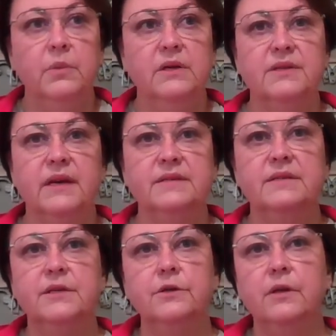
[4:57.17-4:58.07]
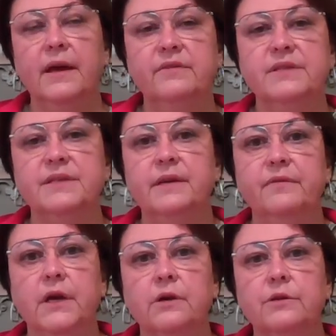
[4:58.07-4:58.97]
because I still have a set
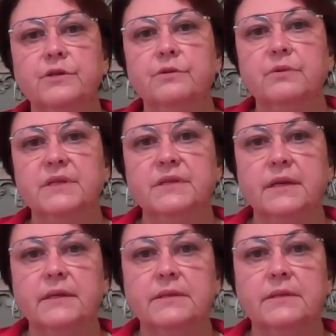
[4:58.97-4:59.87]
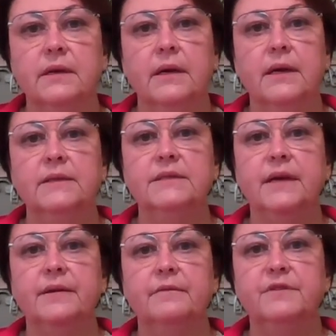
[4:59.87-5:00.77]
of characteristics, a
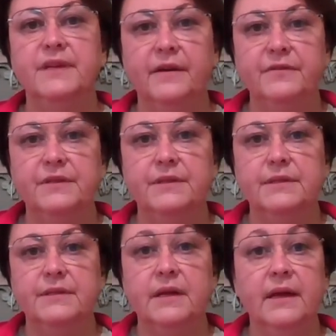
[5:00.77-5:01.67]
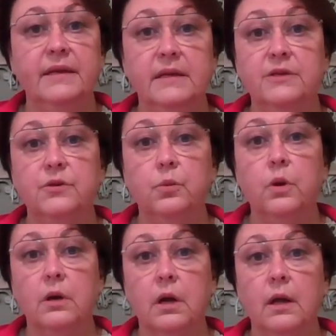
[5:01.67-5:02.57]
set of deficits that I need to
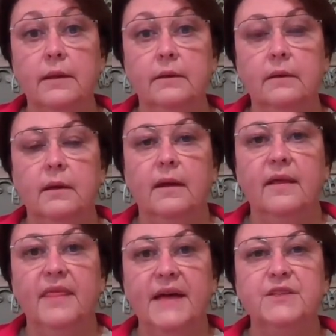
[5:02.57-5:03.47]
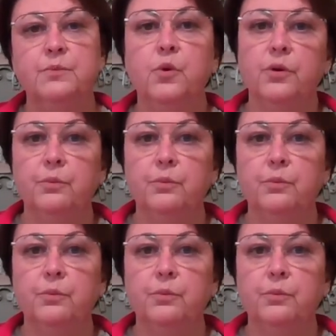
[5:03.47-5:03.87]
work on. That's more